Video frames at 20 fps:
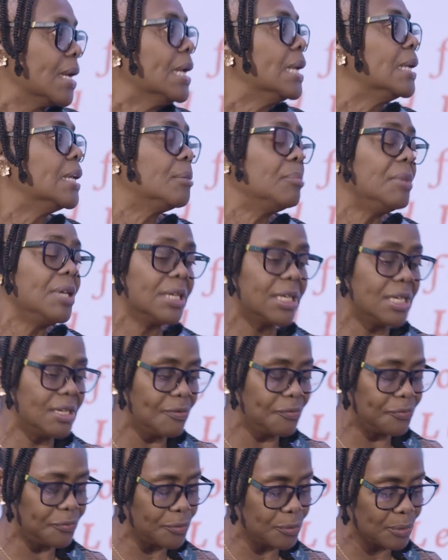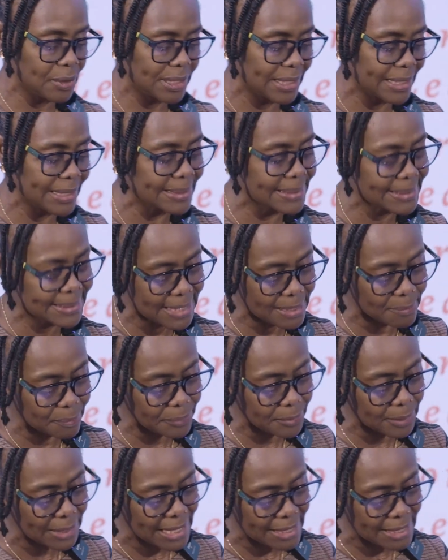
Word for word: Mm. Let me give you an example.